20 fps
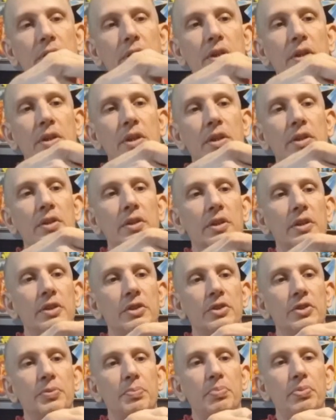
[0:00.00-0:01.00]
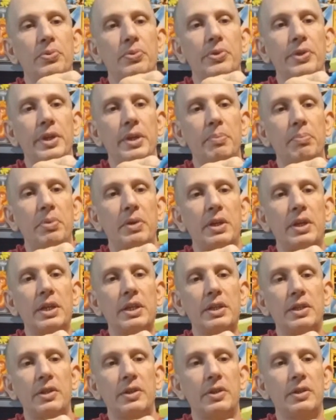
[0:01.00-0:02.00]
And you just pull that back.